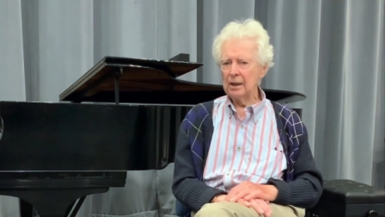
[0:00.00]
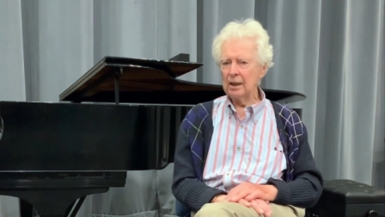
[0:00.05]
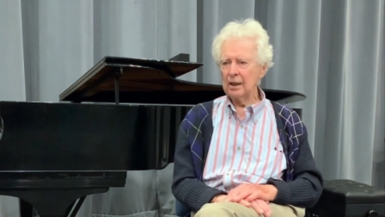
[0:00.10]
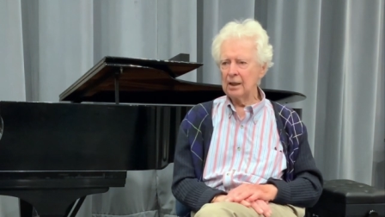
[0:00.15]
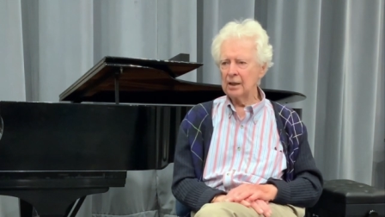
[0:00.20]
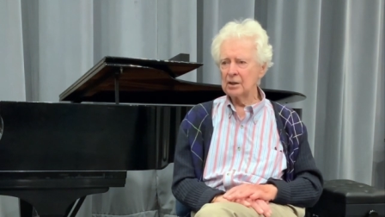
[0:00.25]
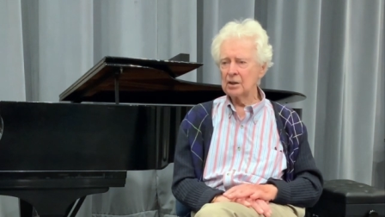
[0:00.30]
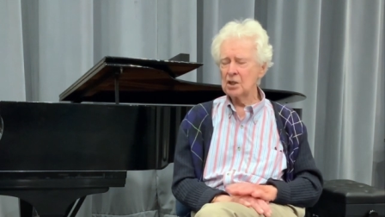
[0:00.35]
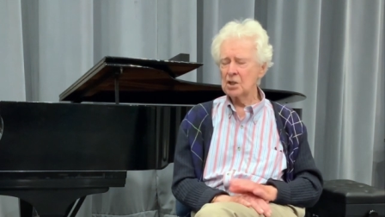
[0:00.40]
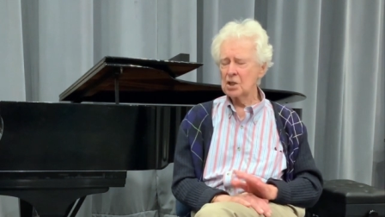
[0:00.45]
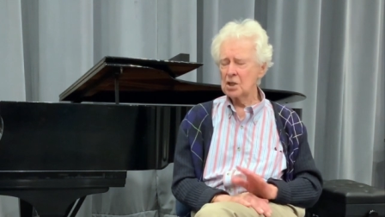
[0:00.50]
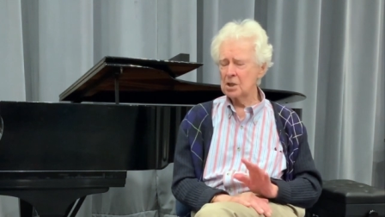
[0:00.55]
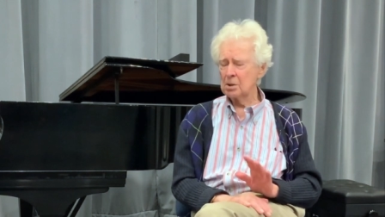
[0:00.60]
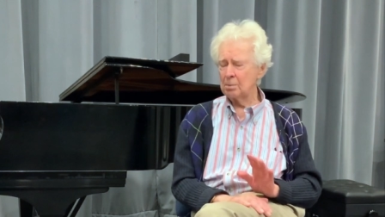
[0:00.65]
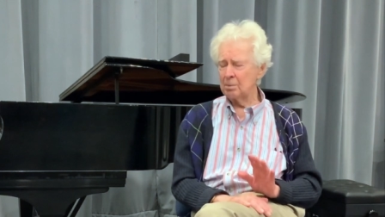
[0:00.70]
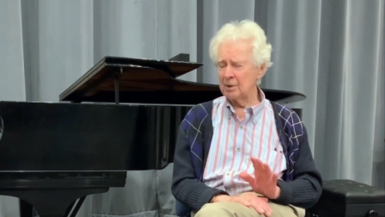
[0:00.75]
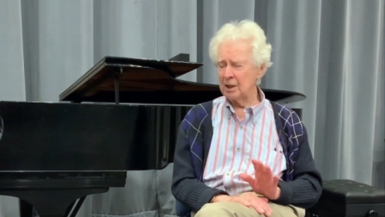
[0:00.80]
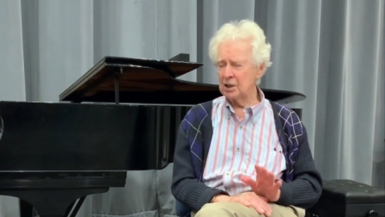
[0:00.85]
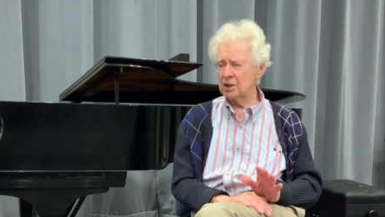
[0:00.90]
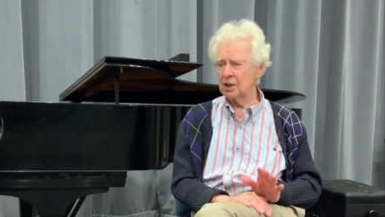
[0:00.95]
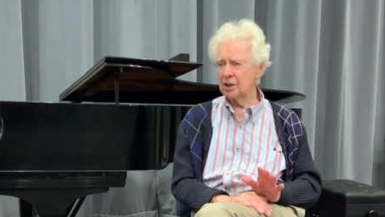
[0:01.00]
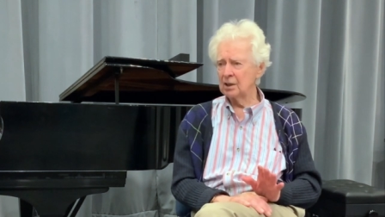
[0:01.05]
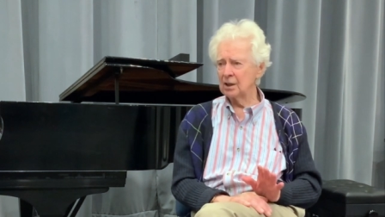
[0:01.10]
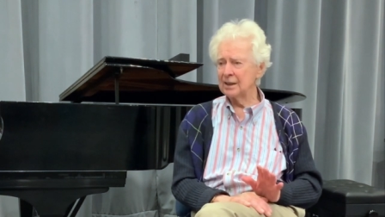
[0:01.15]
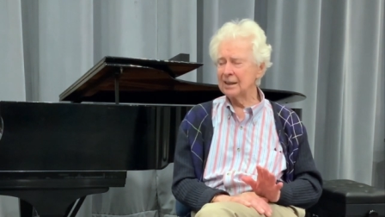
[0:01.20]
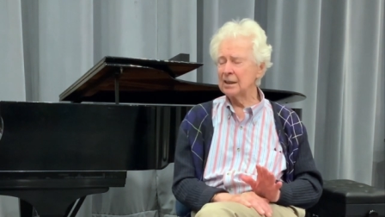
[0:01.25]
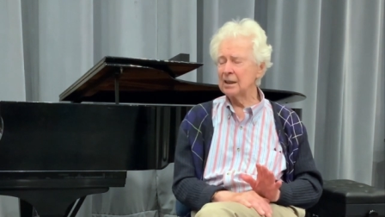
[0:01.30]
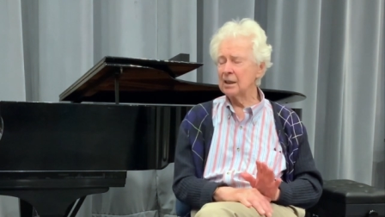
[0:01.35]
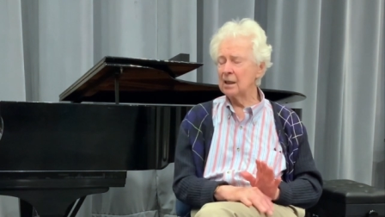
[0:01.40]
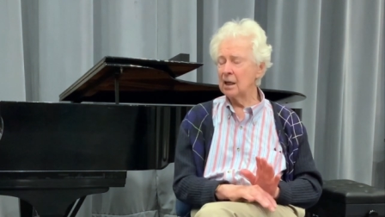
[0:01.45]
and
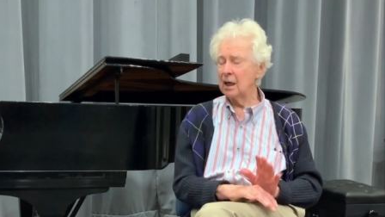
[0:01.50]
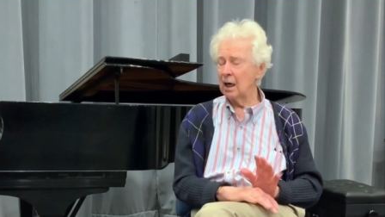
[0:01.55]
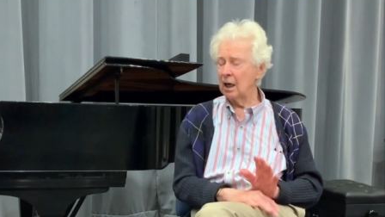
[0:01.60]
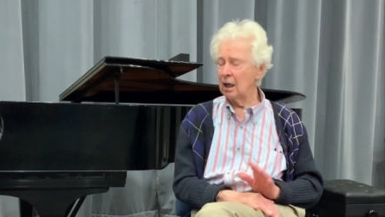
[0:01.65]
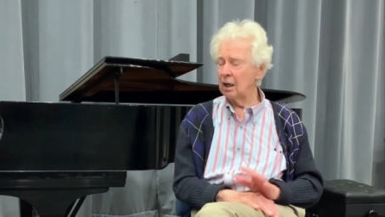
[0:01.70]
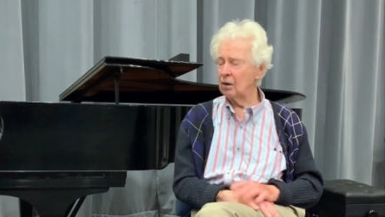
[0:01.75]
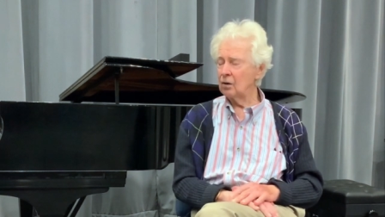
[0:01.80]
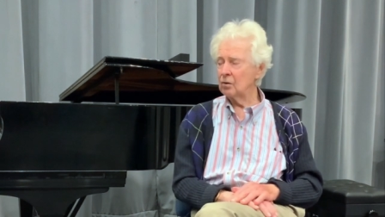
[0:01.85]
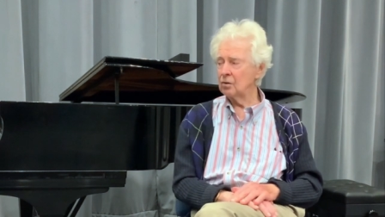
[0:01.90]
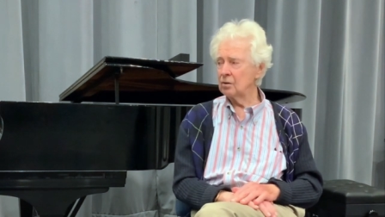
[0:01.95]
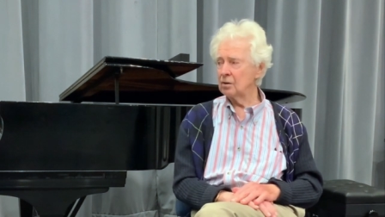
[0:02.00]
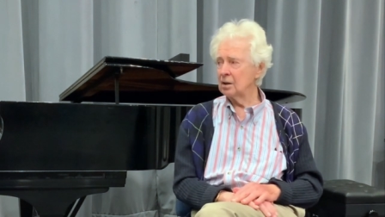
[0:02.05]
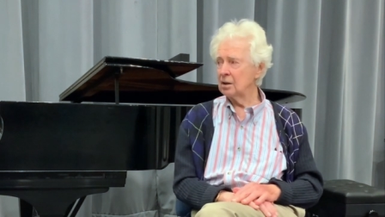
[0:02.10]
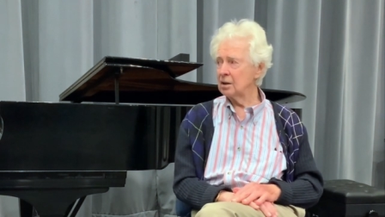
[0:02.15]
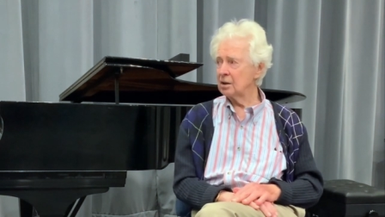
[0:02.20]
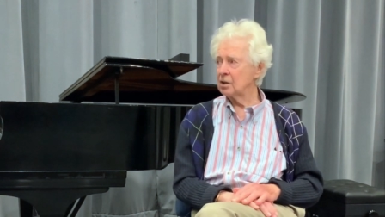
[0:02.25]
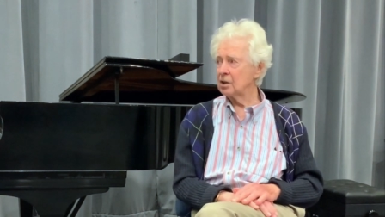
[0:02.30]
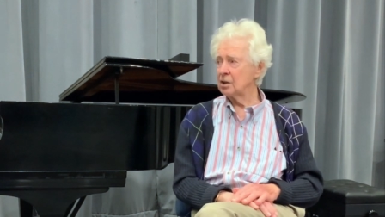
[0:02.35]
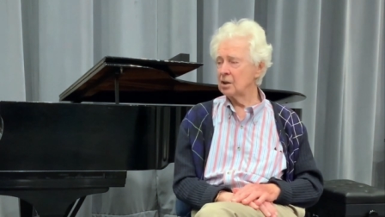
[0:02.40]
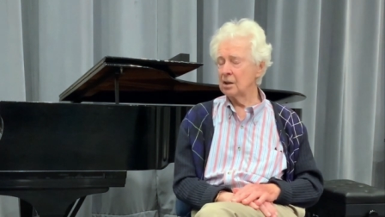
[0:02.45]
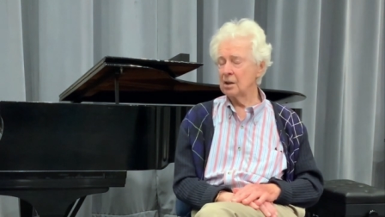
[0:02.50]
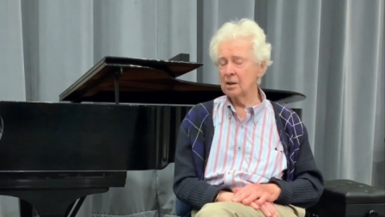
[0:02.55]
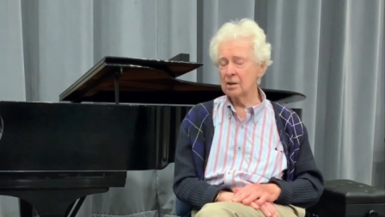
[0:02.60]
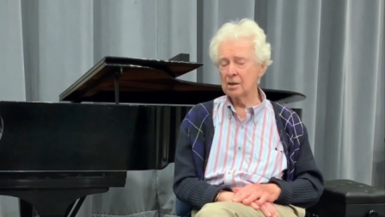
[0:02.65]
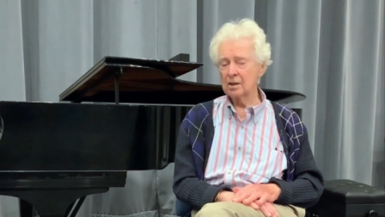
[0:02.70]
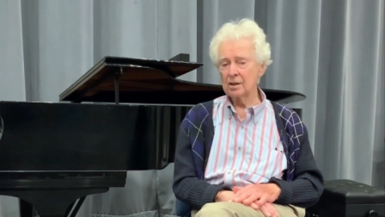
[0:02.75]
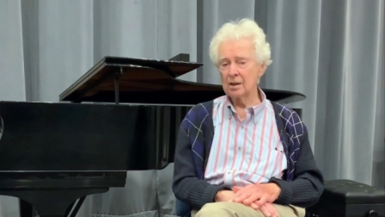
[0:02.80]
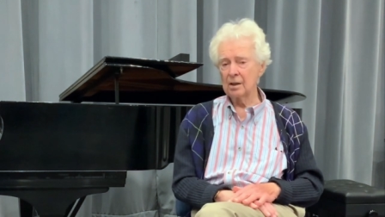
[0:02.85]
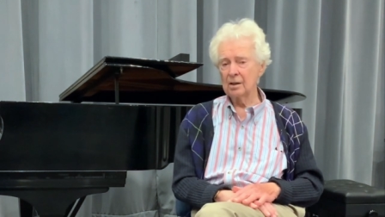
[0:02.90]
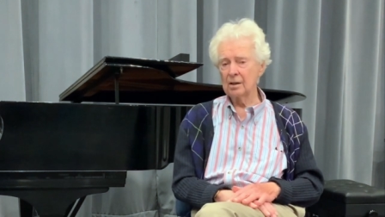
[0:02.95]
especially now,
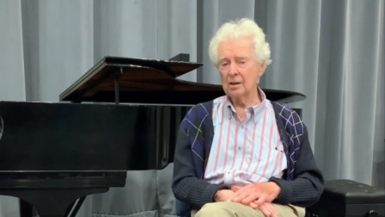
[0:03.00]
it's